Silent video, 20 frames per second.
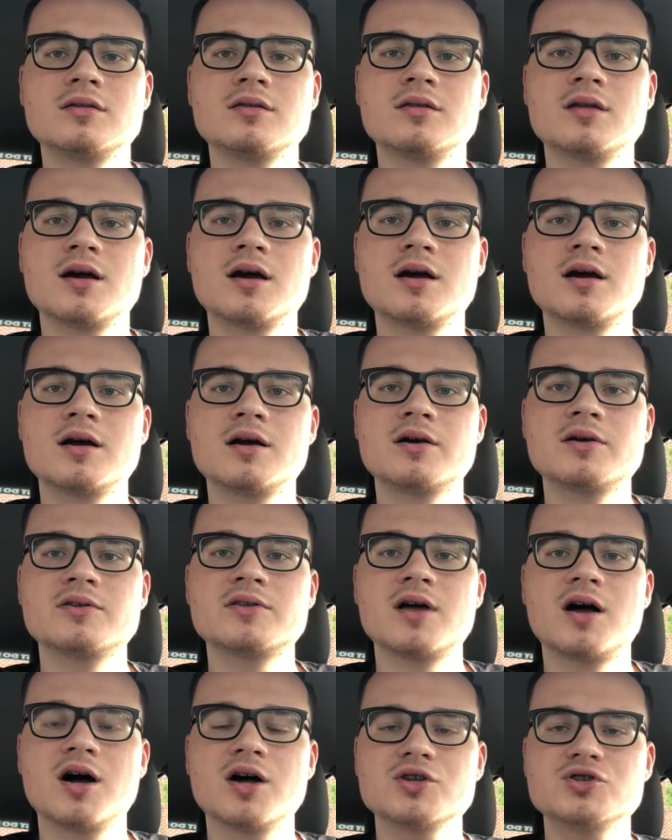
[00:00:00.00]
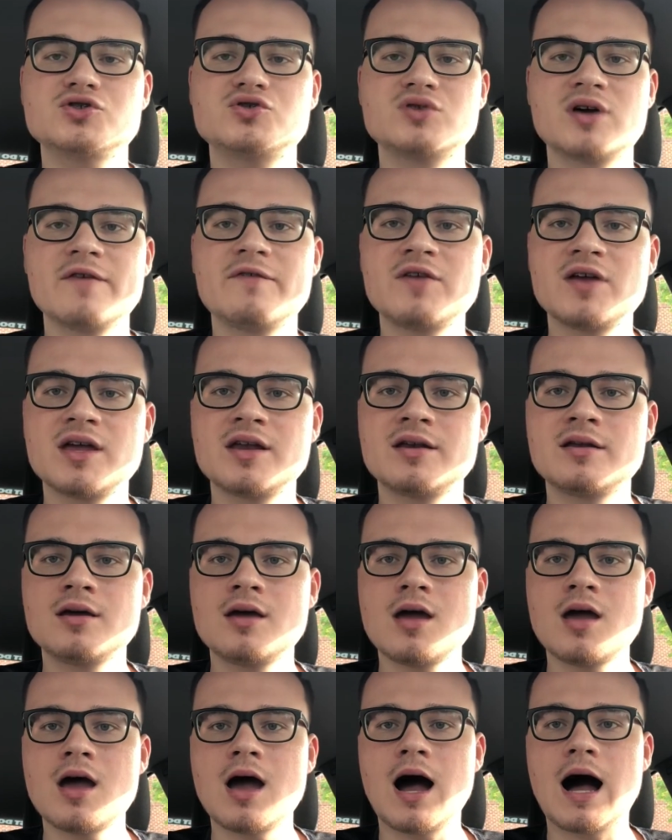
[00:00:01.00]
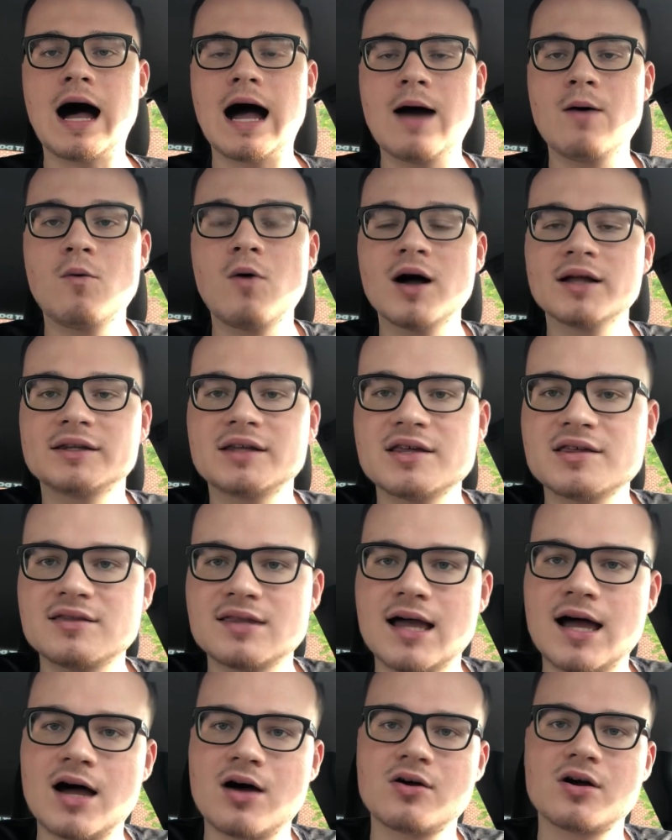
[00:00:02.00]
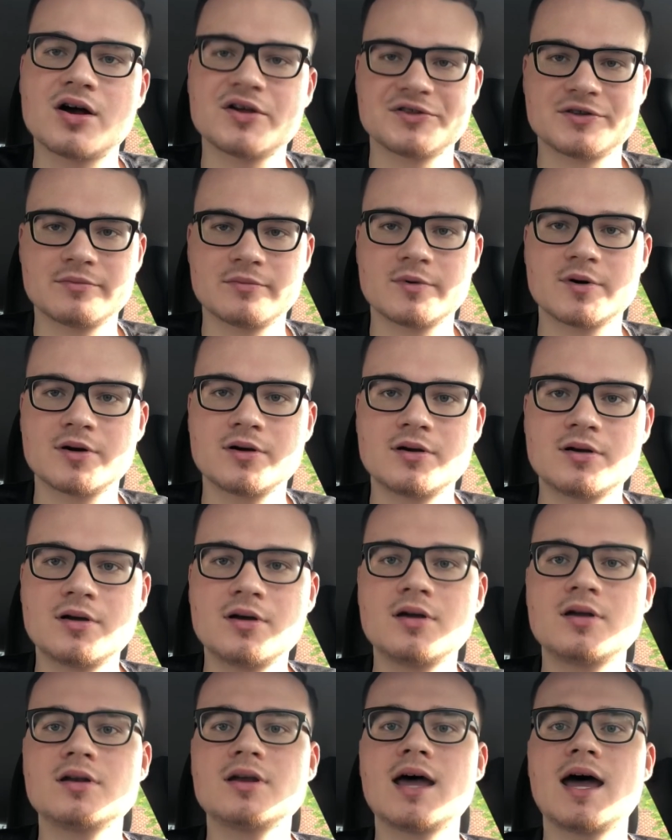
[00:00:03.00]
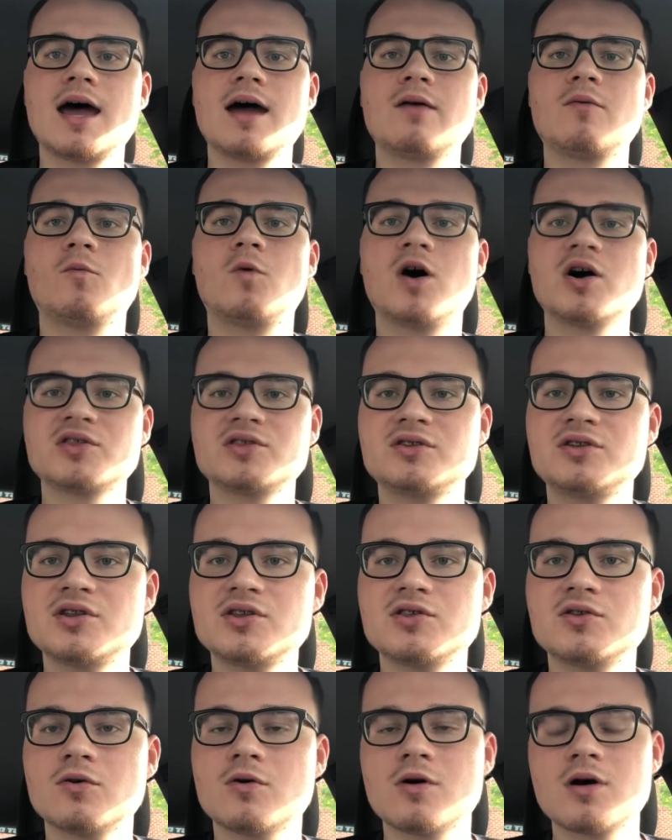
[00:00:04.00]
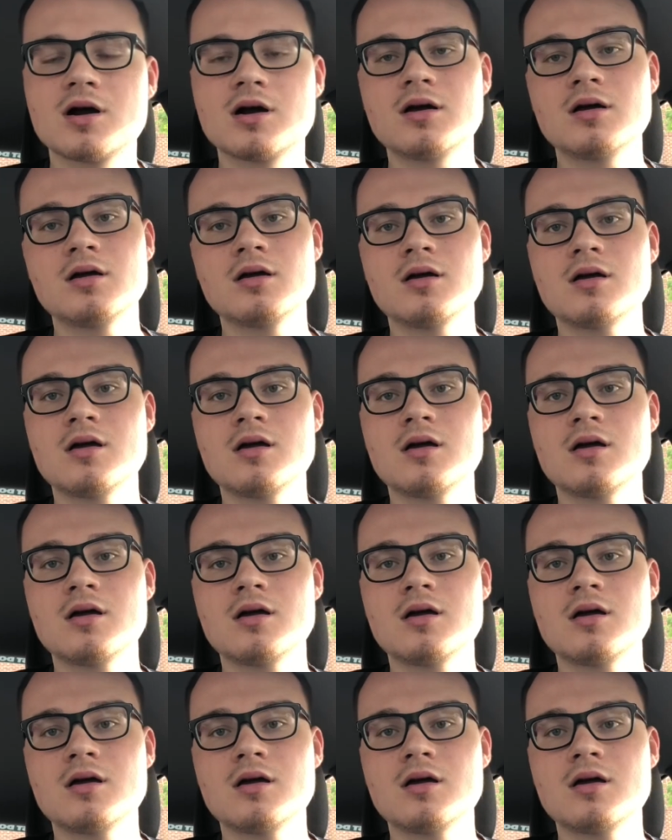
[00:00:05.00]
there's a driven, I want this now customer that walks into the store,